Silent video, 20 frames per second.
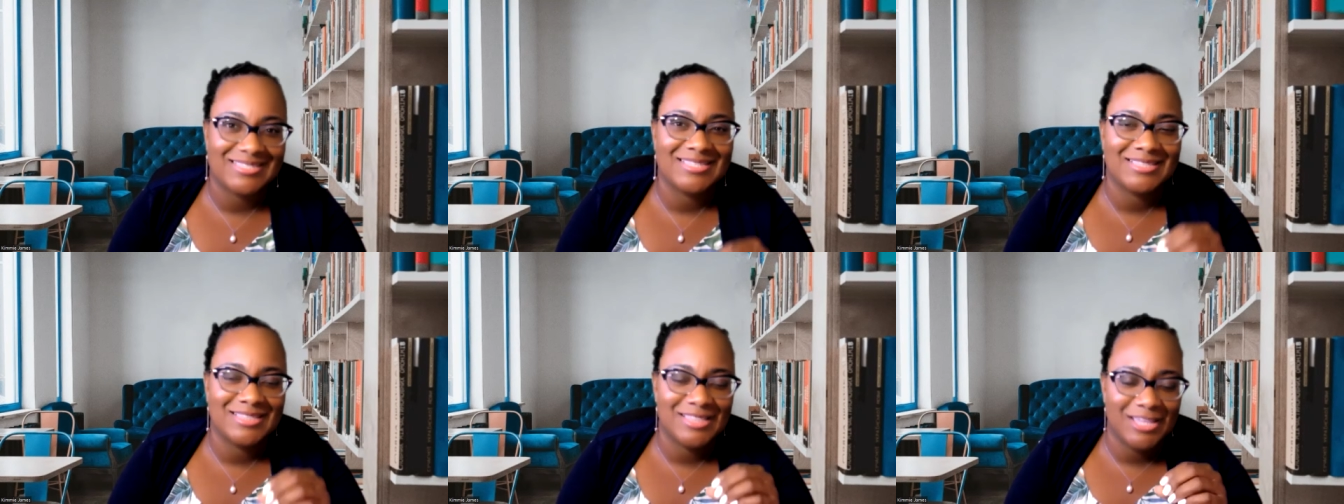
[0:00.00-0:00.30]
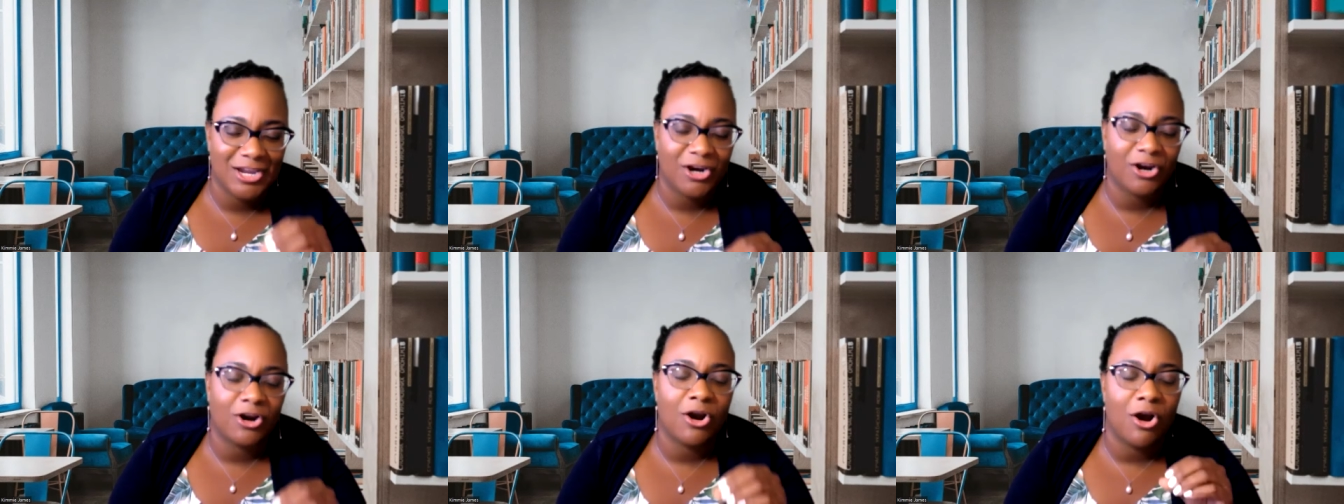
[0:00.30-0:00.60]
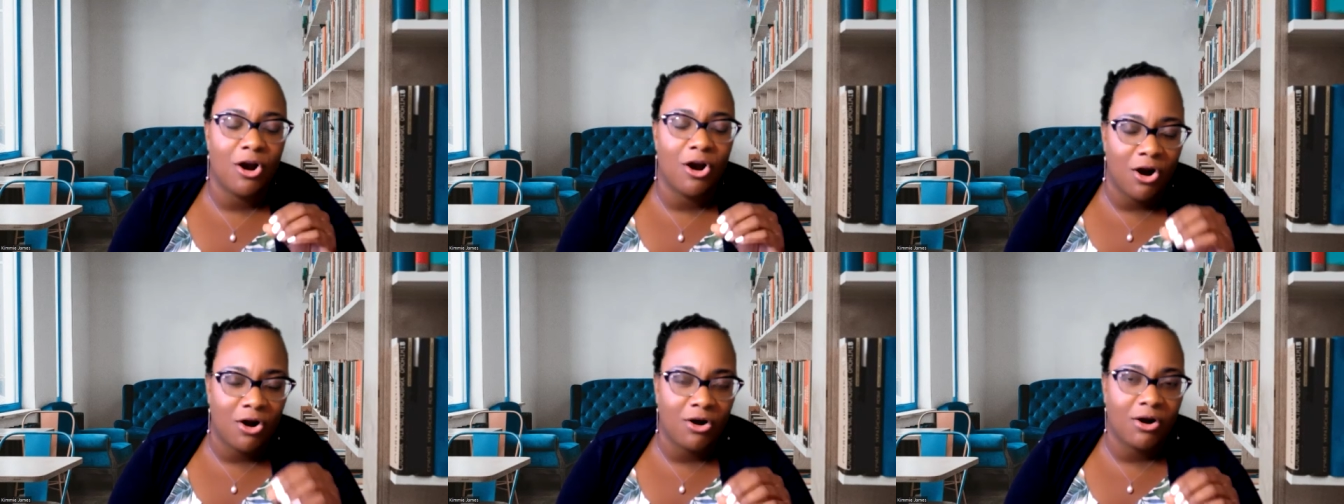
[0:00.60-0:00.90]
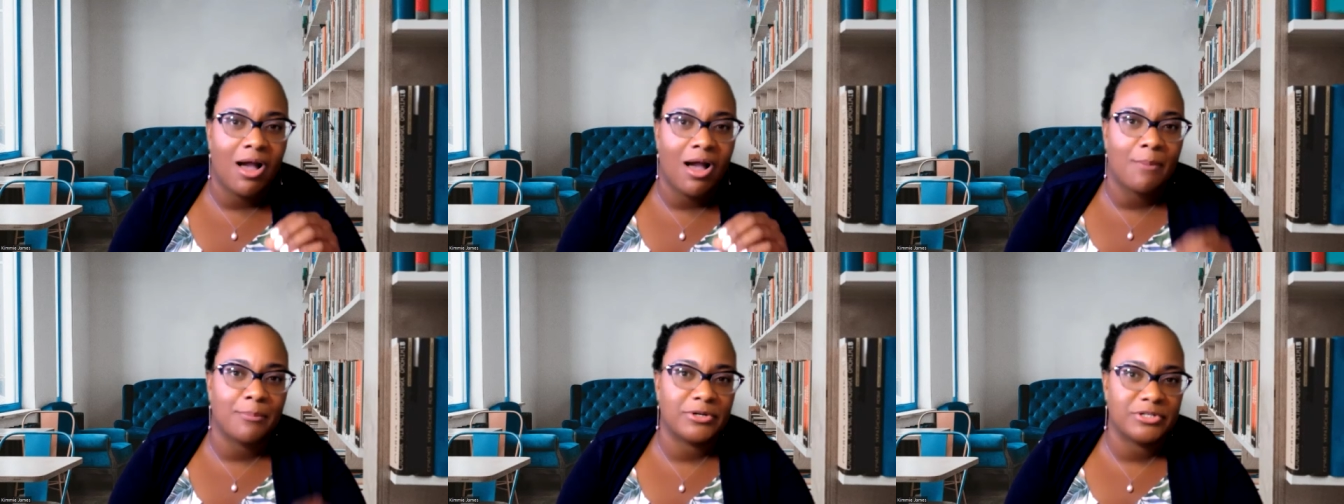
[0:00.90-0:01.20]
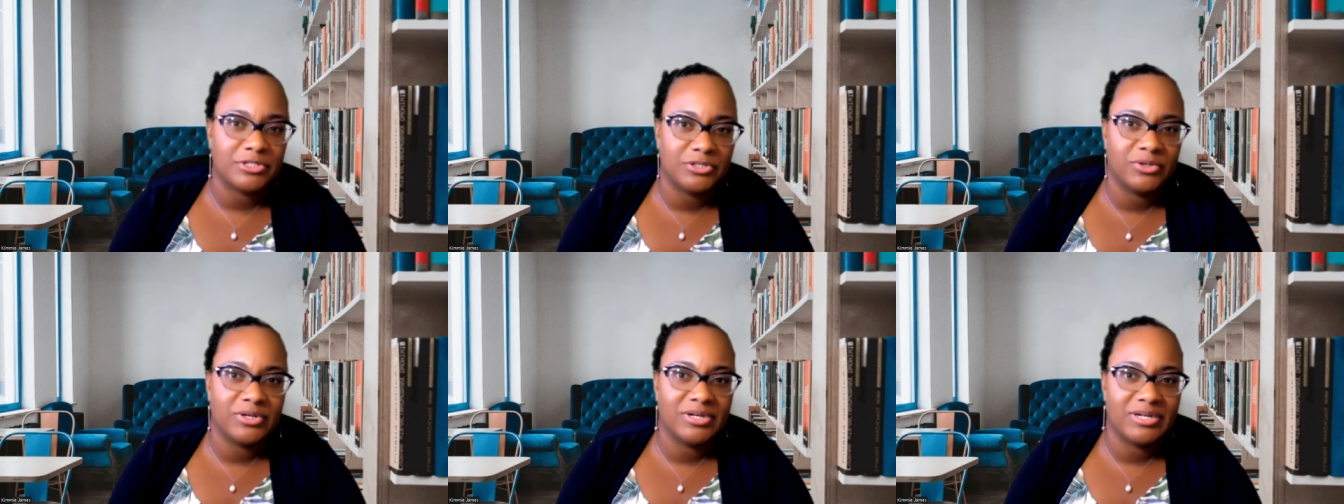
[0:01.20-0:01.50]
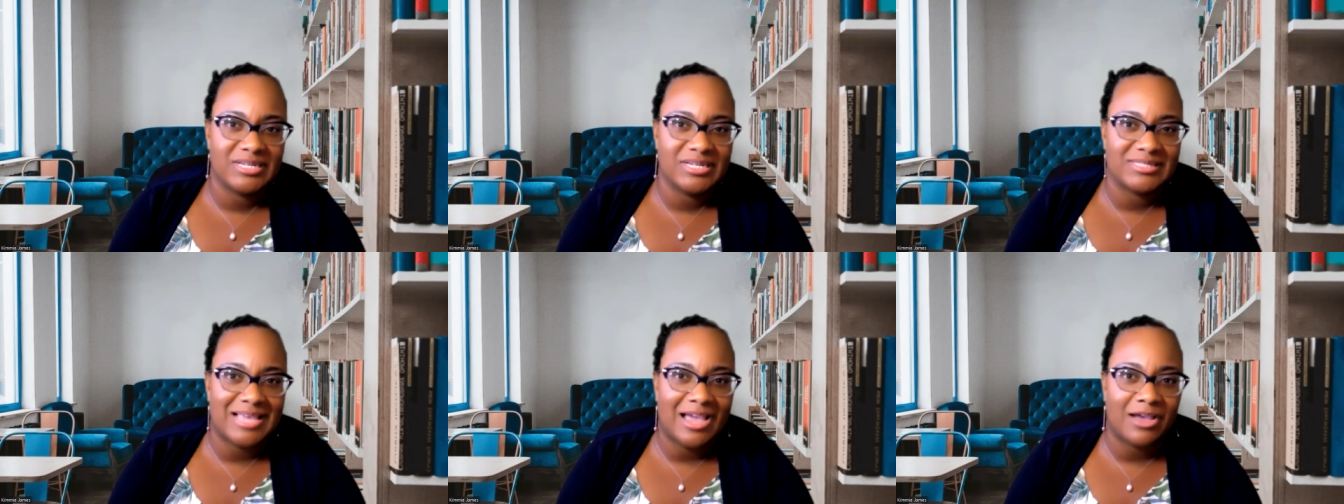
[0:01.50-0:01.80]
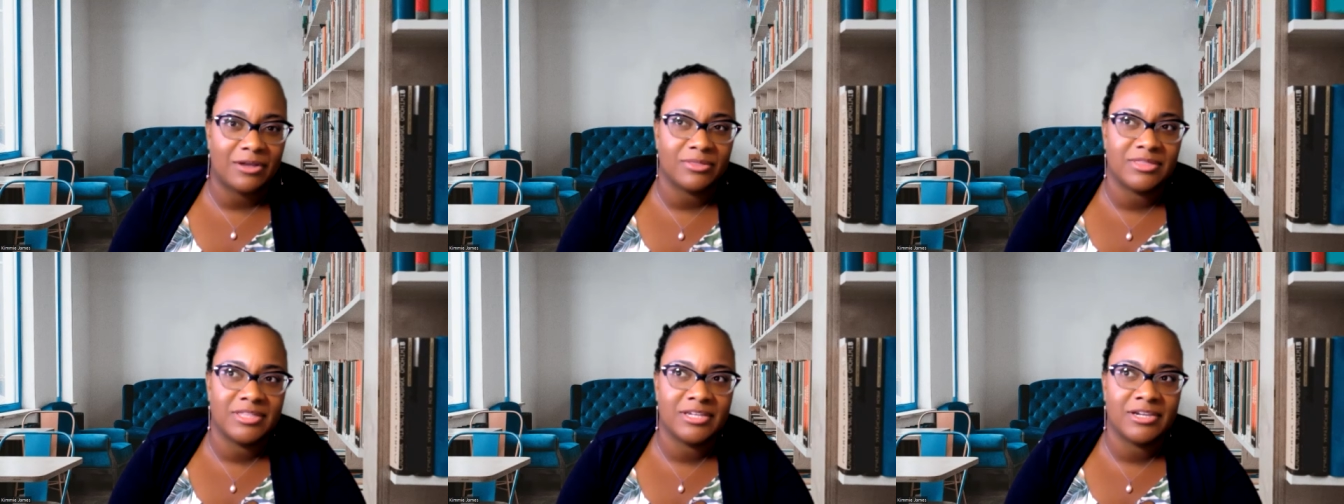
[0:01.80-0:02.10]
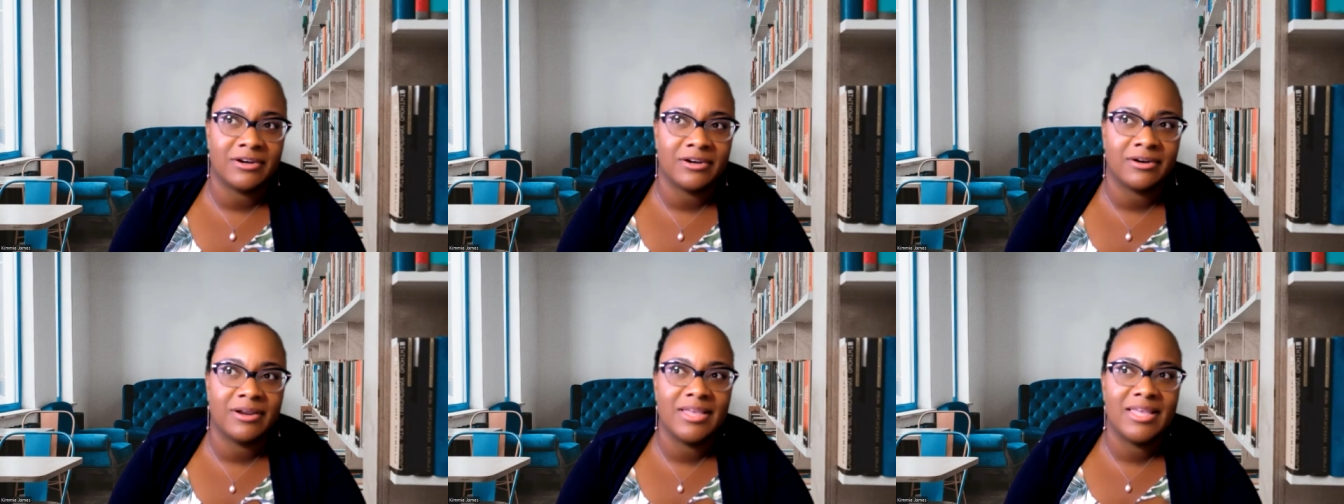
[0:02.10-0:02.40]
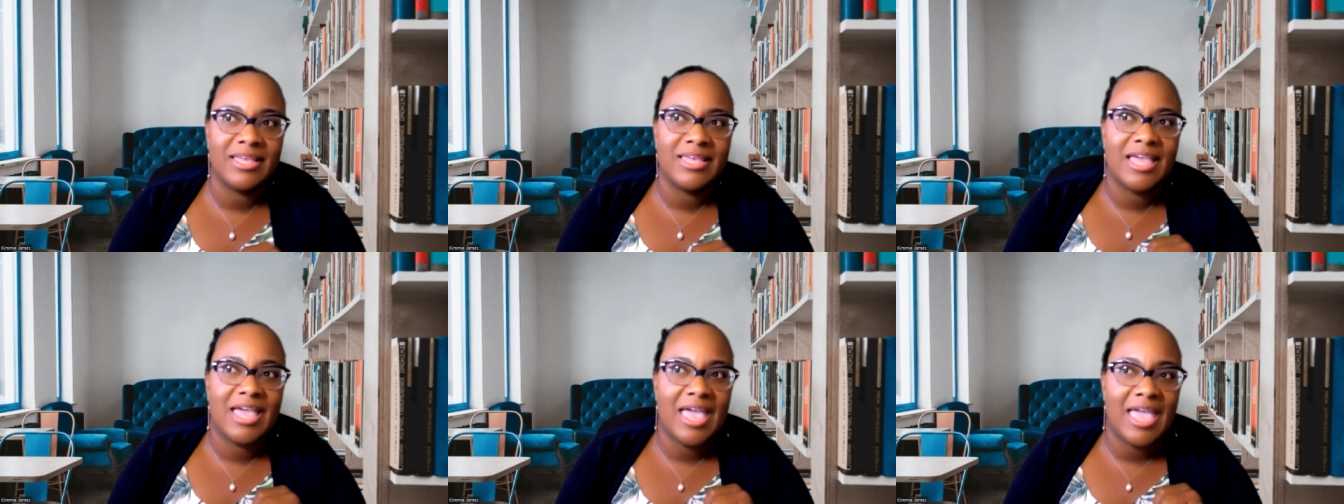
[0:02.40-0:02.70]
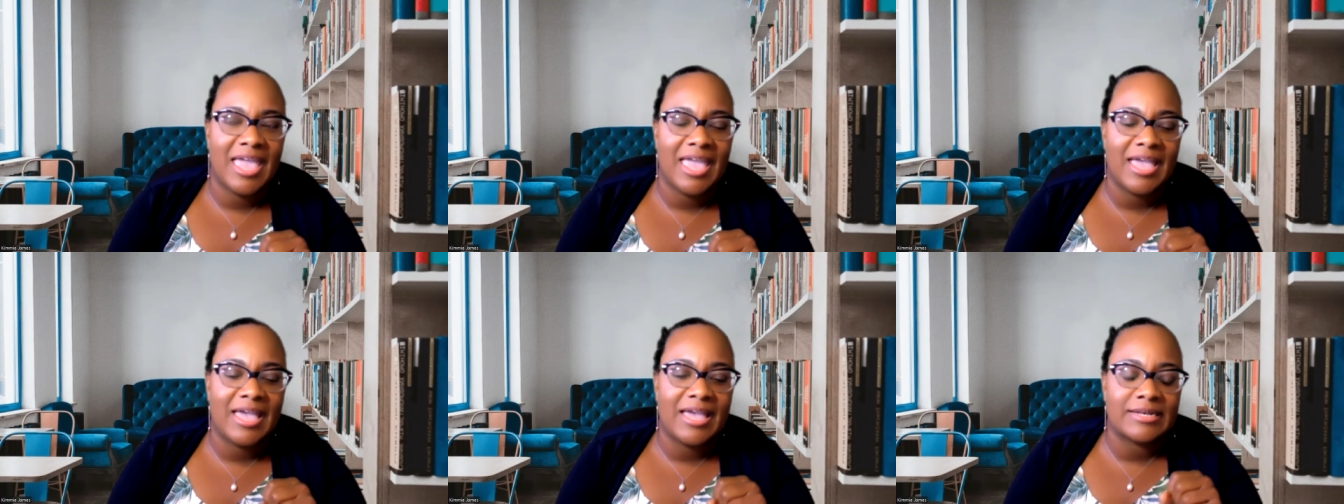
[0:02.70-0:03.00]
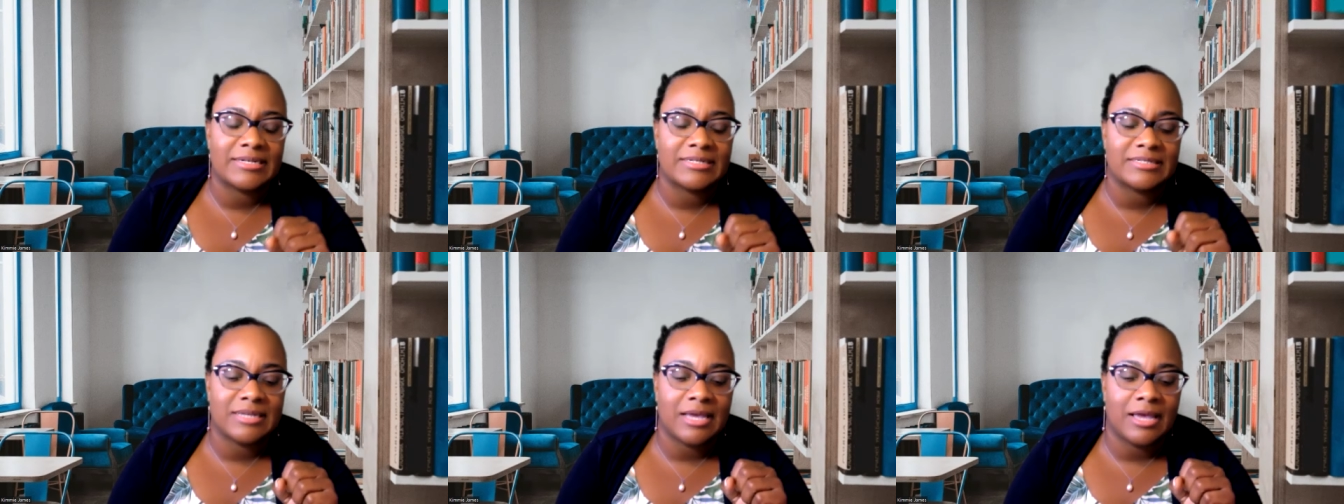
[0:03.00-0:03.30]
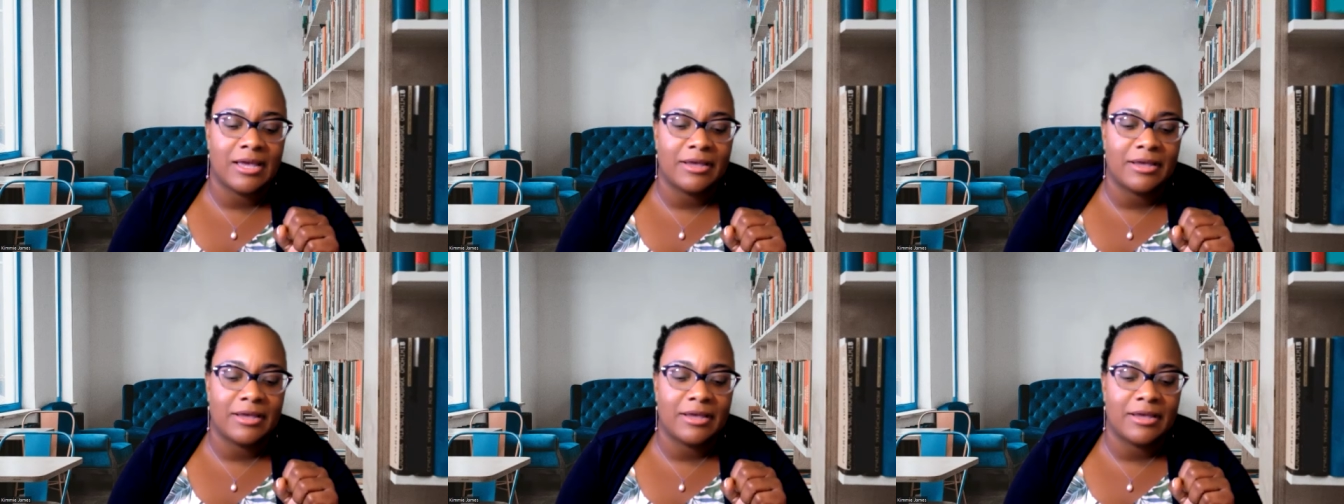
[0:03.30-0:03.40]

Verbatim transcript: there are opportunities out there, and